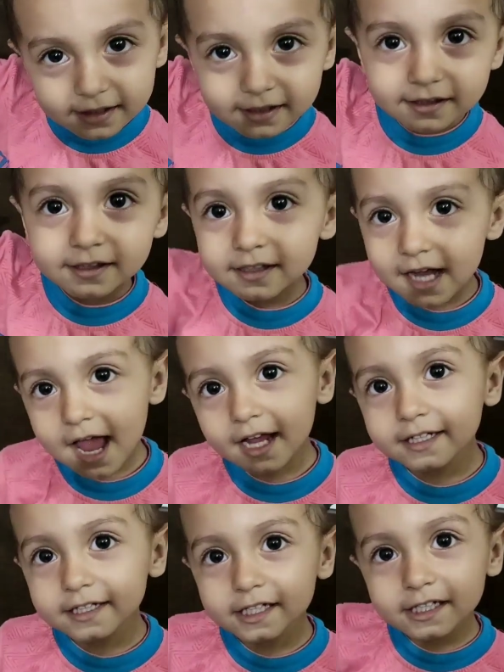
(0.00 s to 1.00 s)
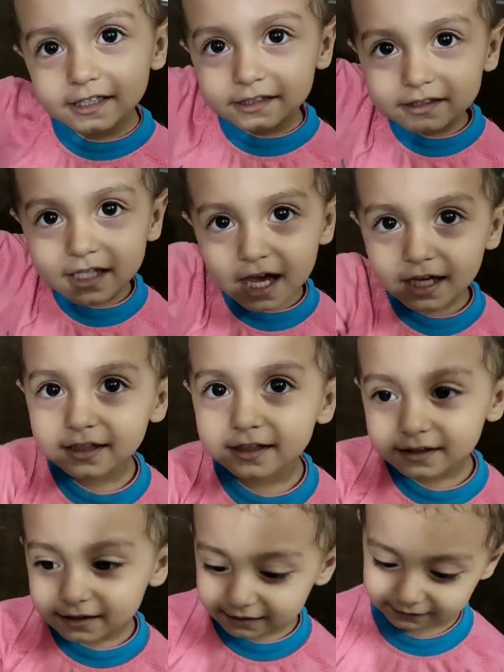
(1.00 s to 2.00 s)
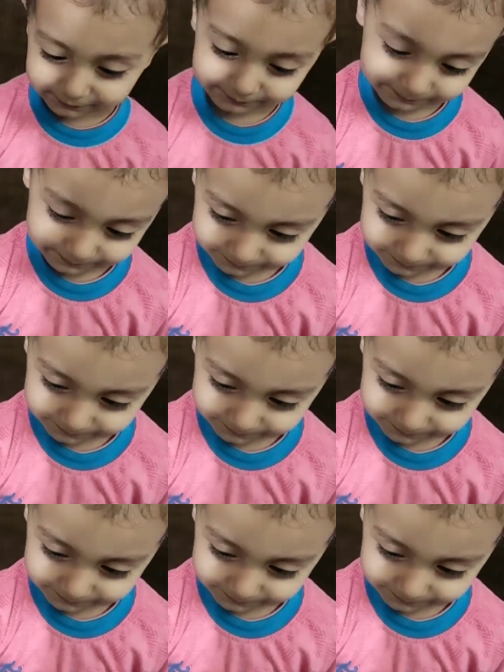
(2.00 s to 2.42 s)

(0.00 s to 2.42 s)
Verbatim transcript: you, thank you. Thank you.